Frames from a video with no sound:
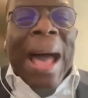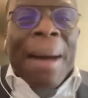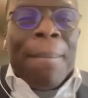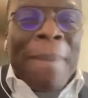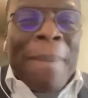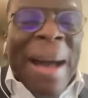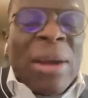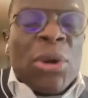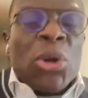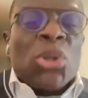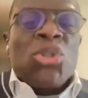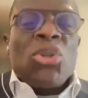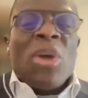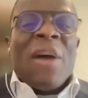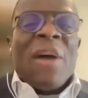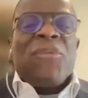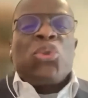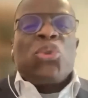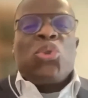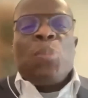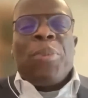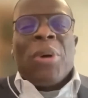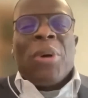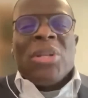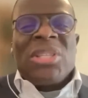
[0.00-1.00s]

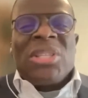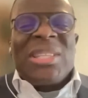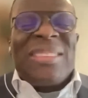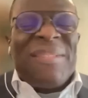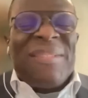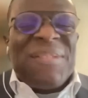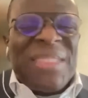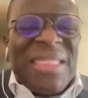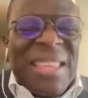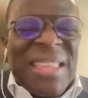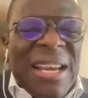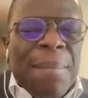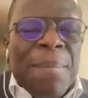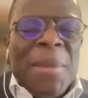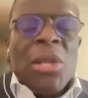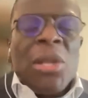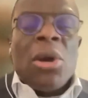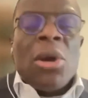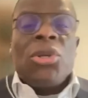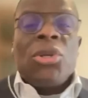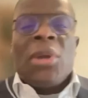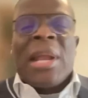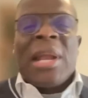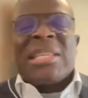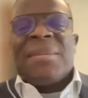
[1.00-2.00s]
Microsoft is $2.3
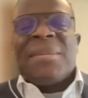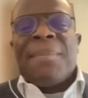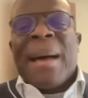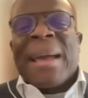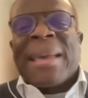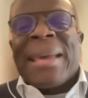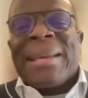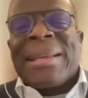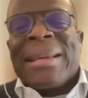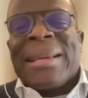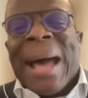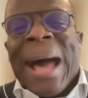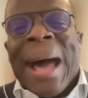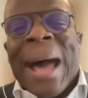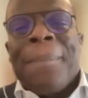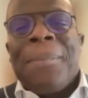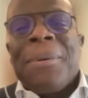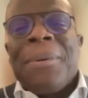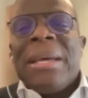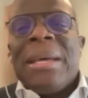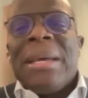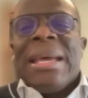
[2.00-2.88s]
million in market cap.